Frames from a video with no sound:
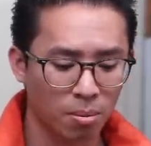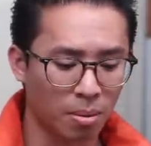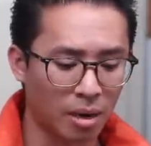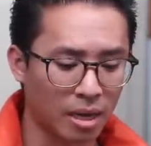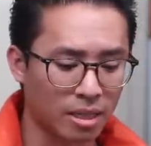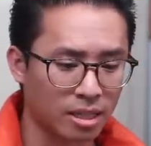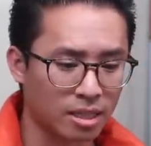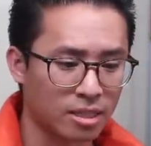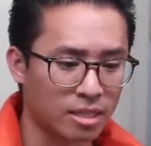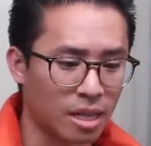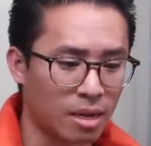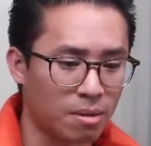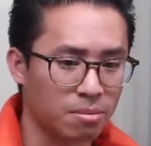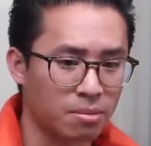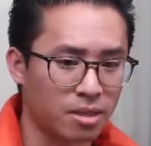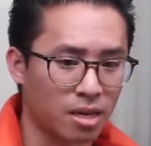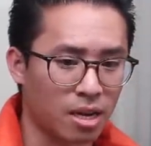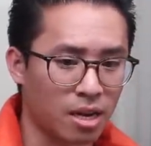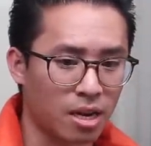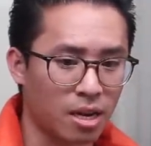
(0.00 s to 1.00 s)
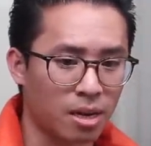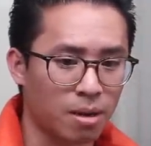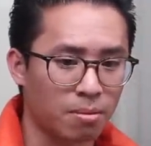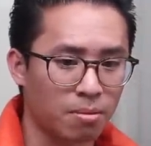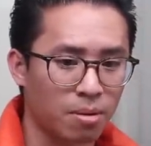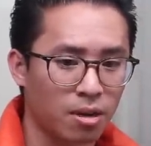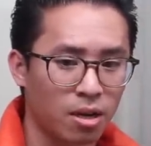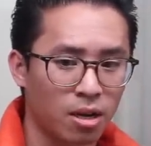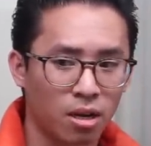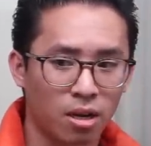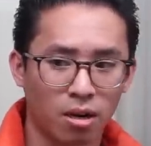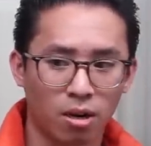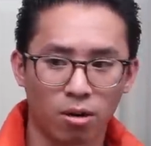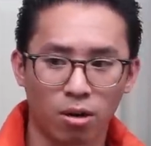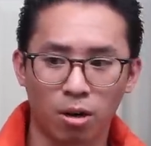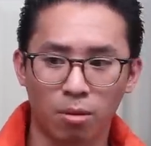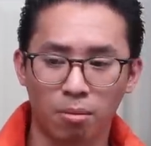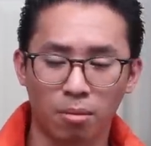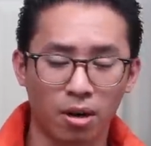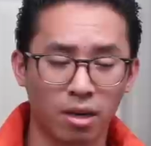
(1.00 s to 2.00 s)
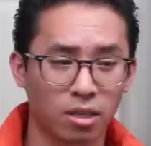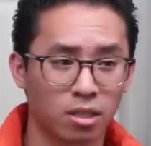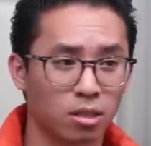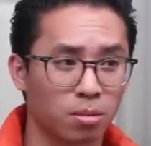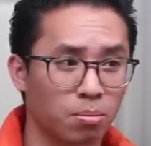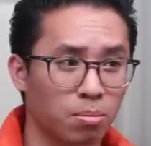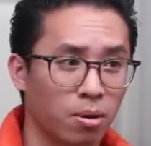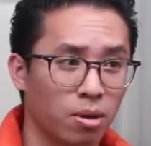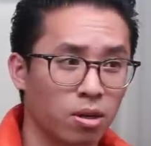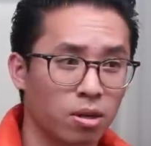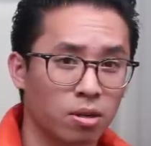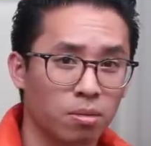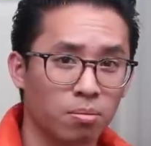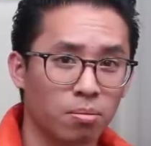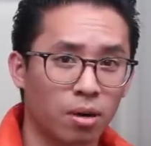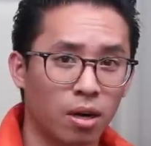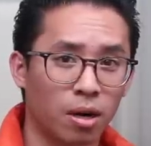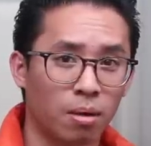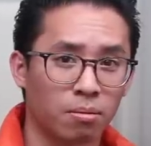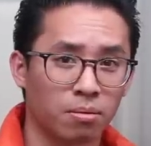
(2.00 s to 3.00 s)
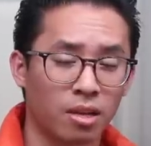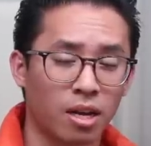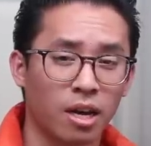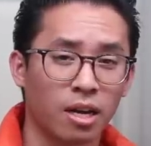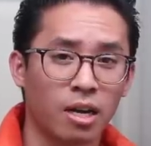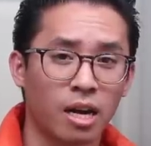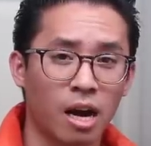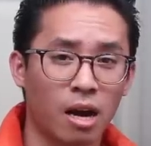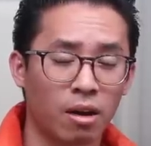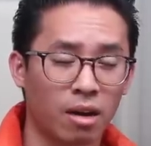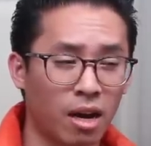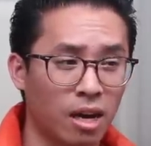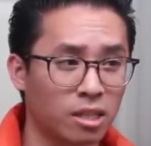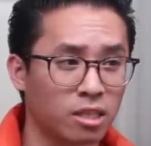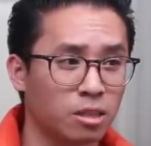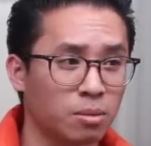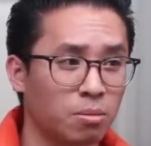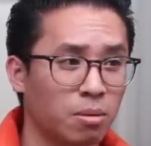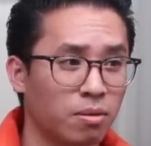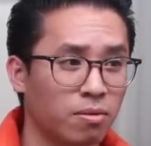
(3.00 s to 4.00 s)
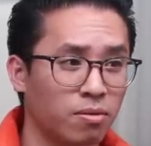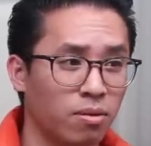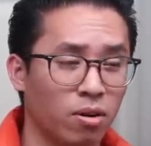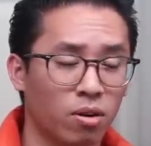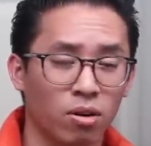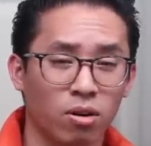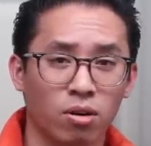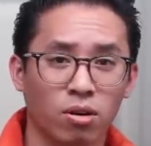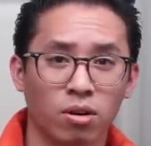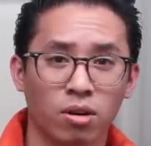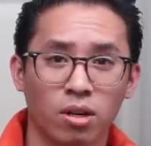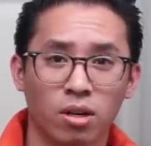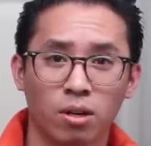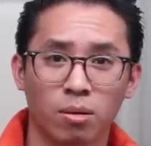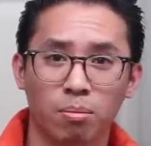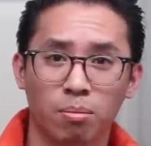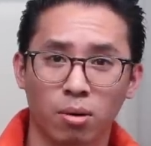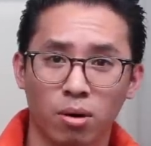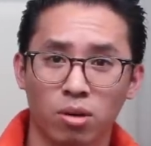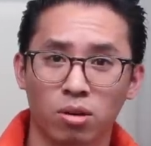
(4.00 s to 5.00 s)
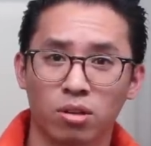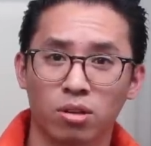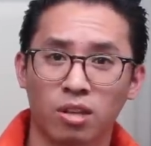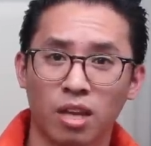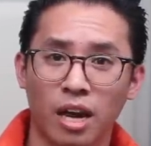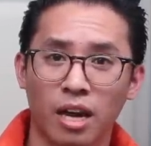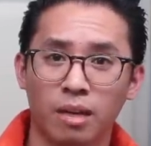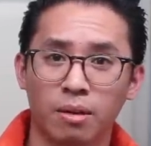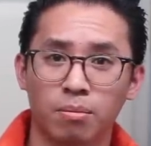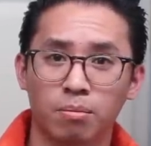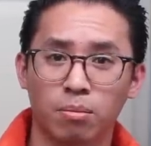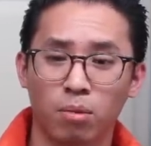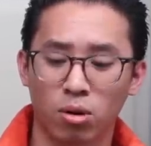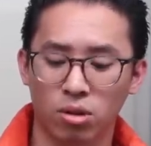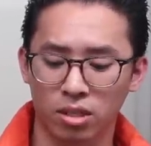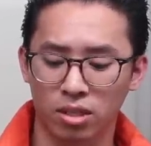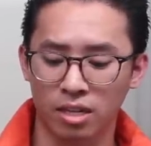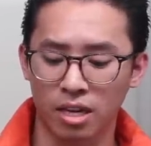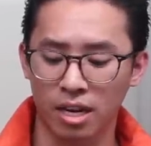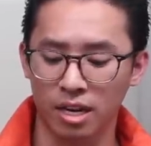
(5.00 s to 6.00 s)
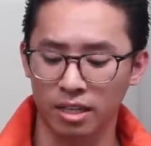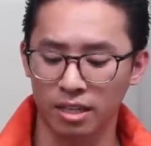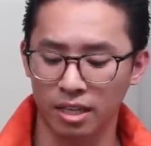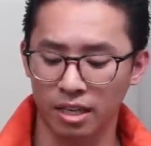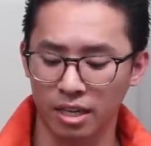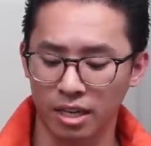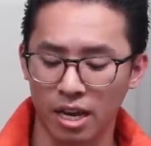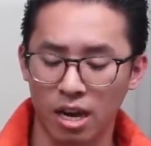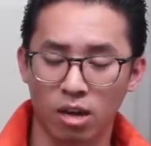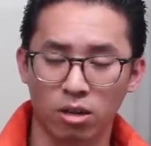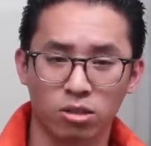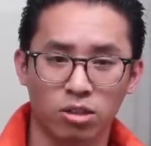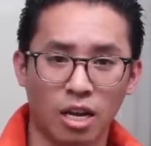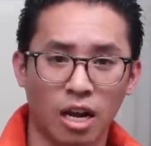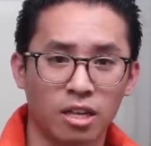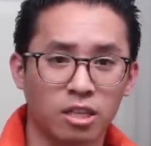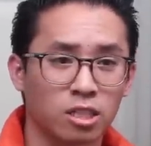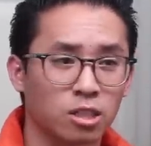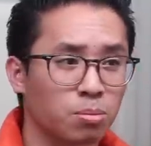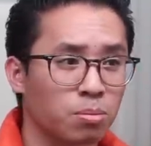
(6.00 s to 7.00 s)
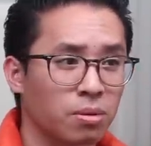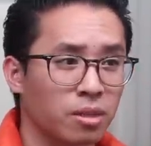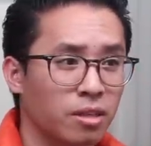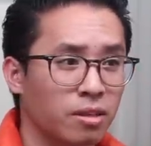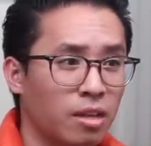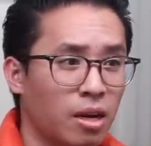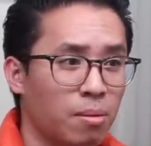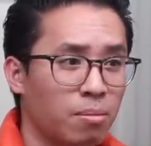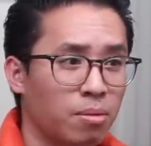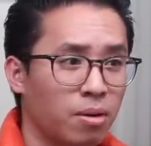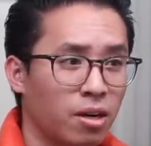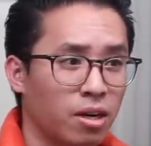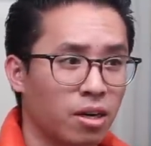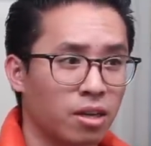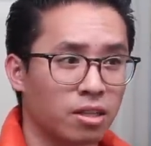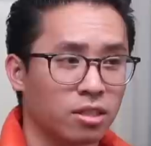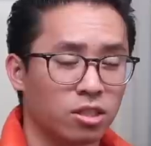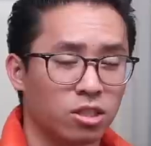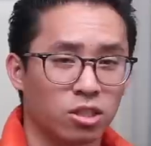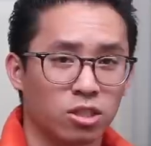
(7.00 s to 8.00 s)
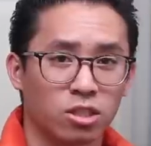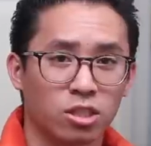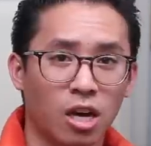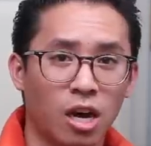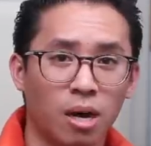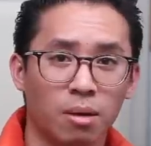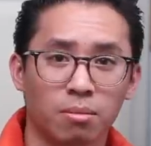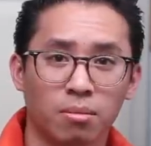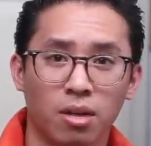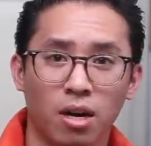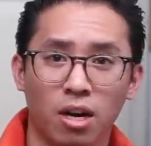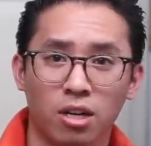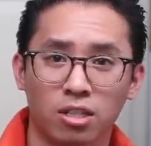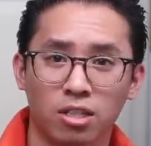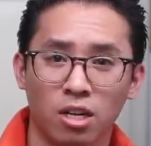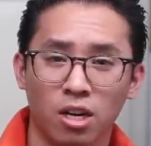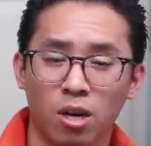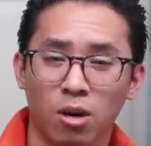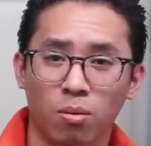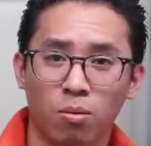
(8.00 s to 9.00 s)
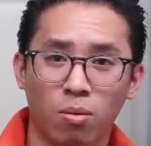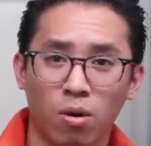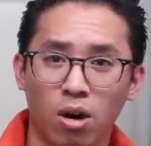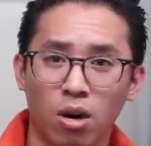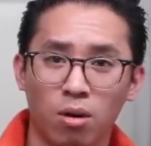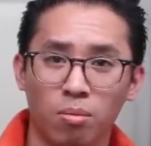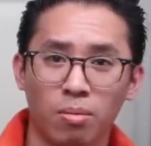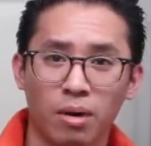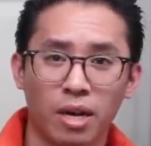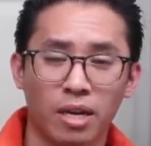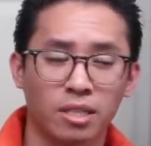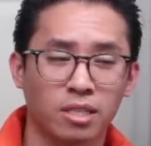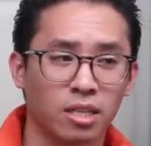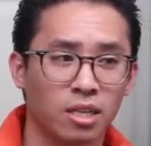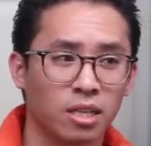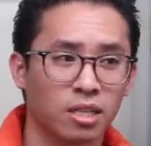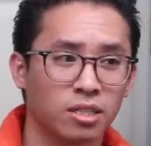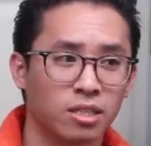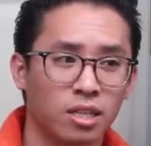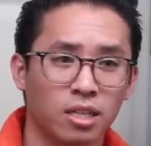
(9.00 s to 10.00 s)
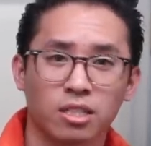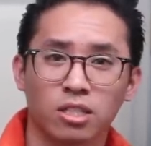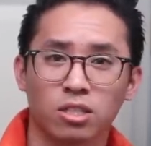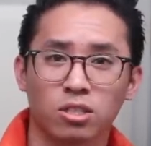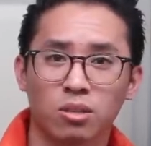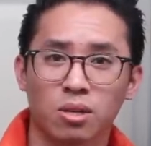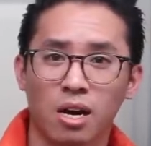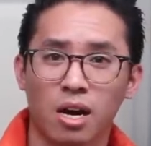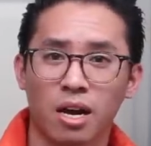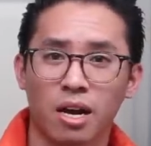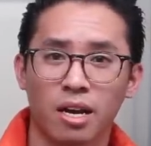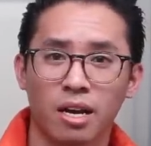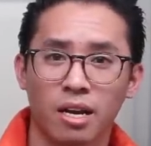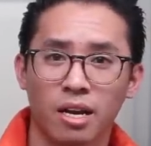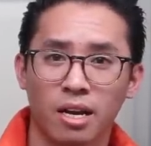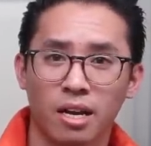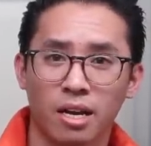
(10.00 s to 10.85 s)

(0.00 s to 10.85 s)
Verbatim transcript: But at the same time, amongst the Byrd um, line, I actually prefer Byrd Light more than anything else. I just believe that product is just top-notch, water-based, doesn't dry,